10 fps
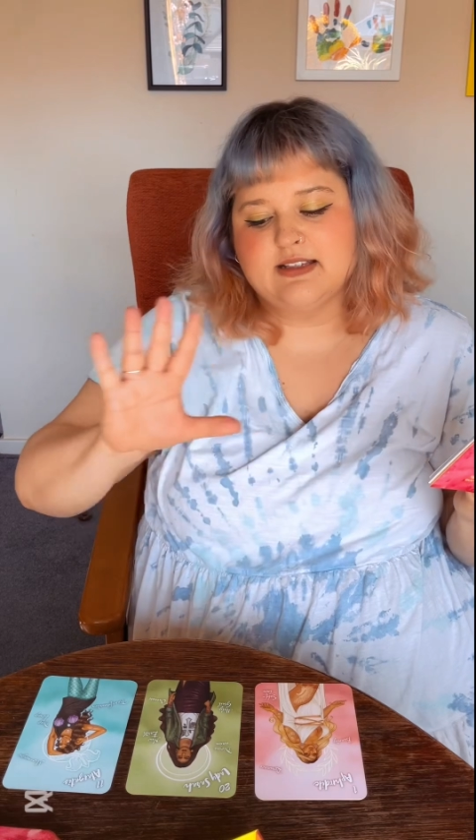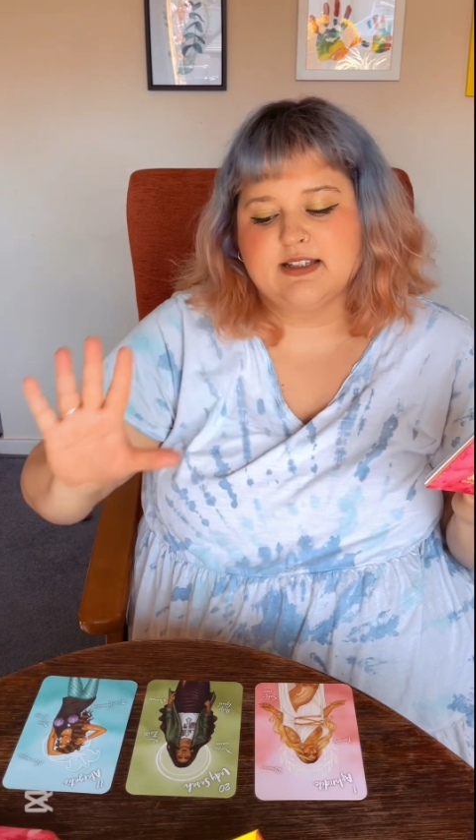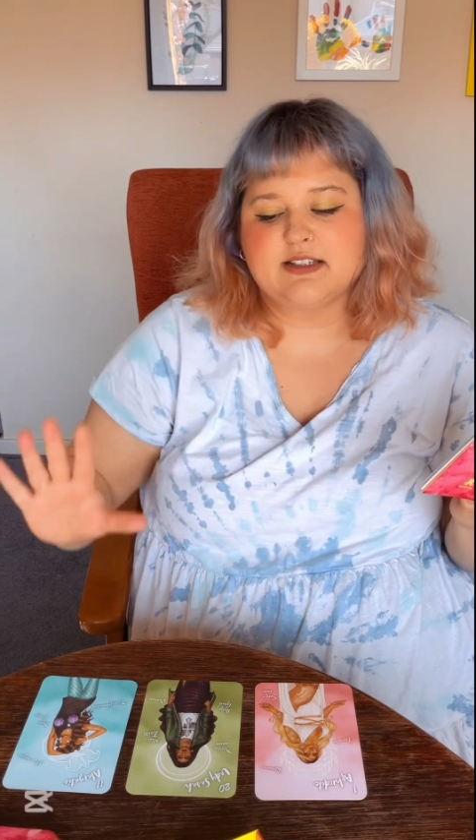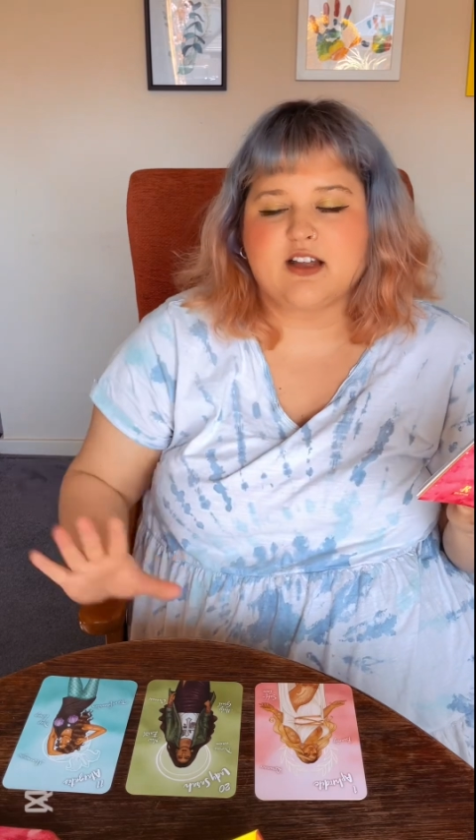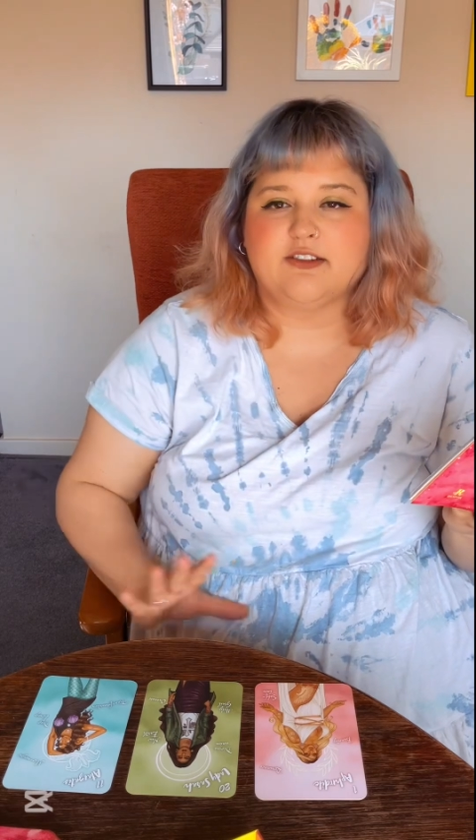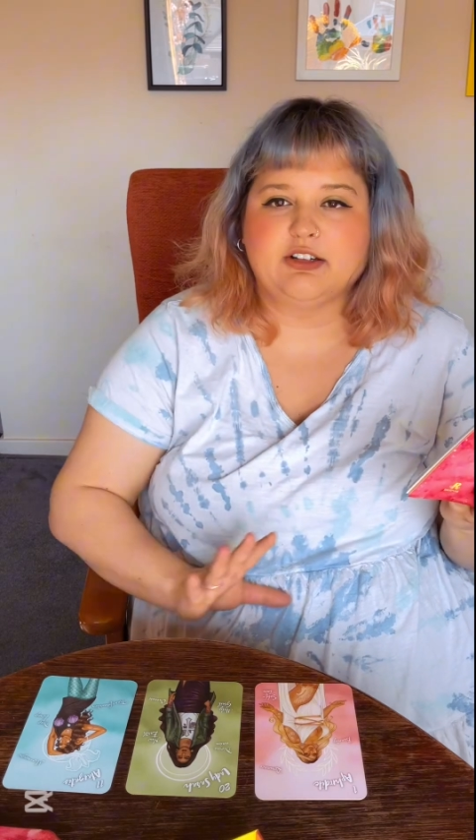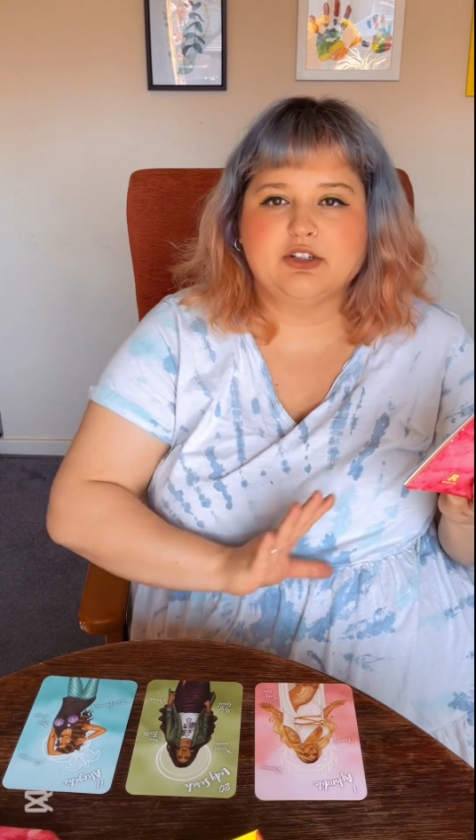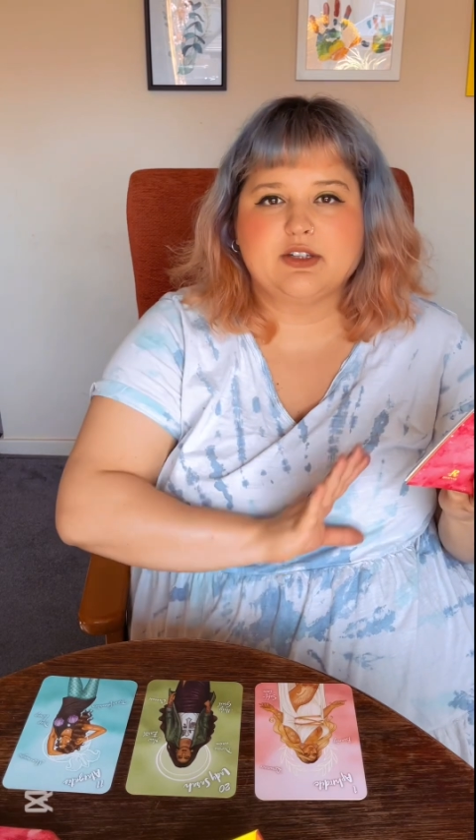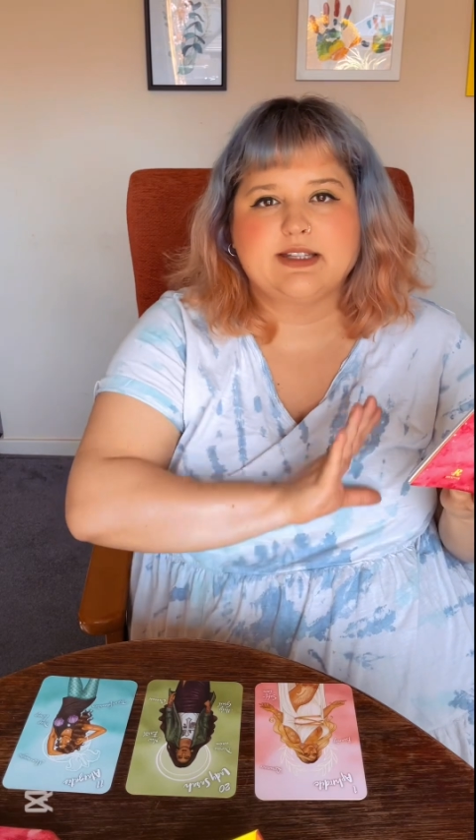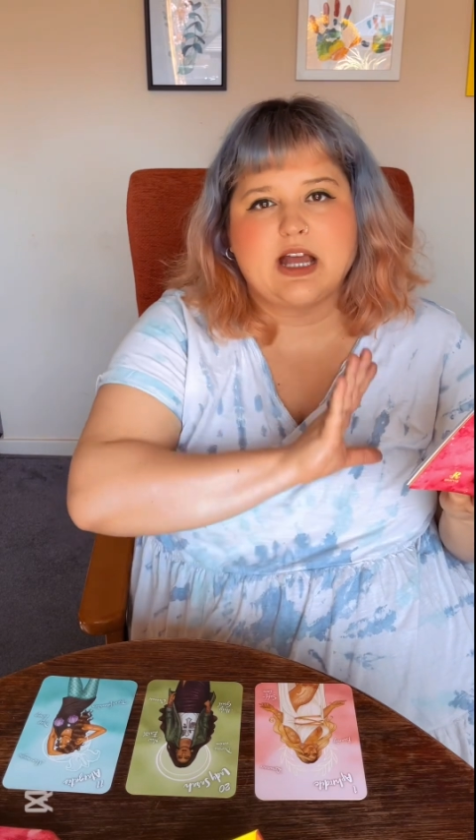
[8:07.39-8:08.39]
discovering
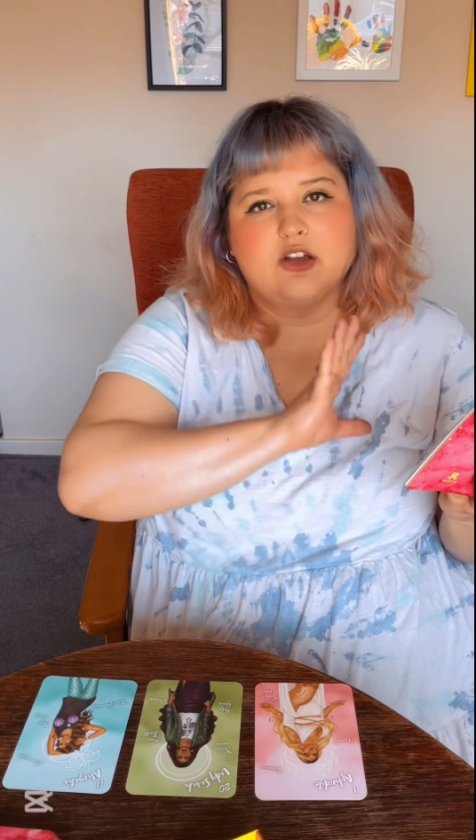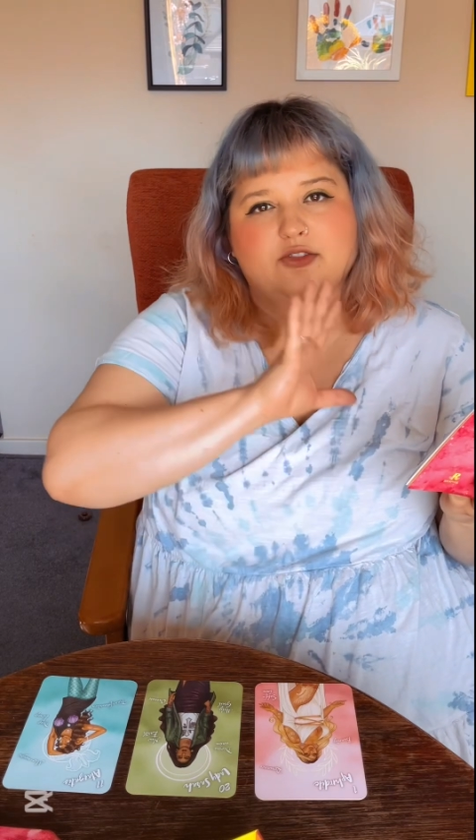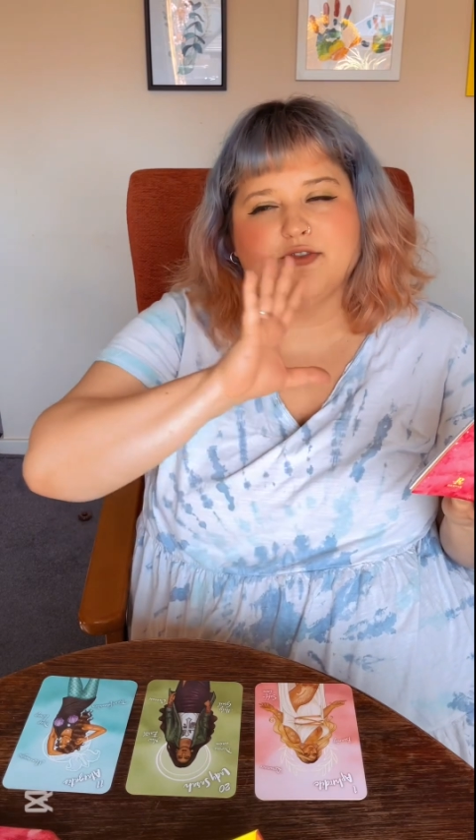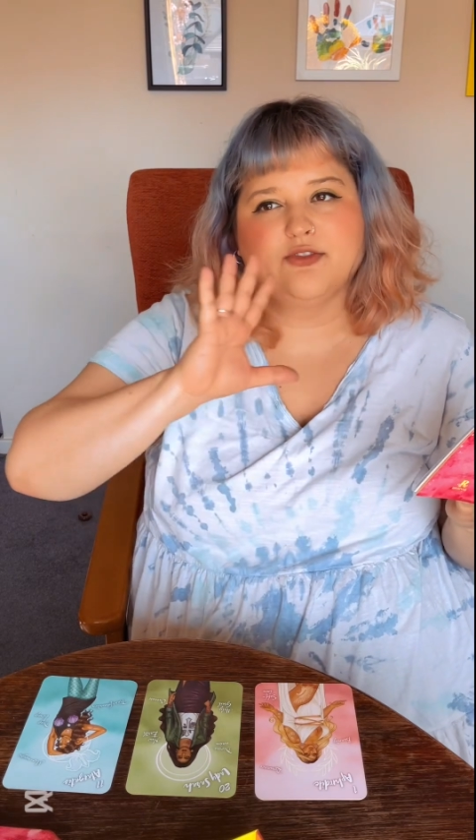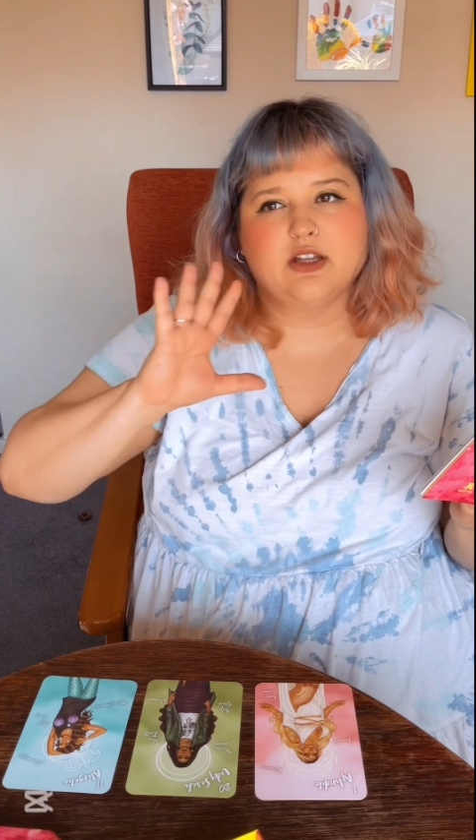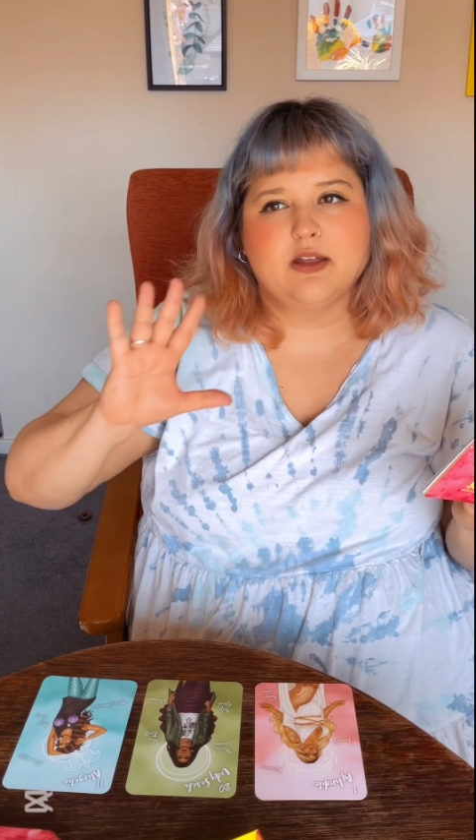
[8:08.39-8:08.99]
yourself,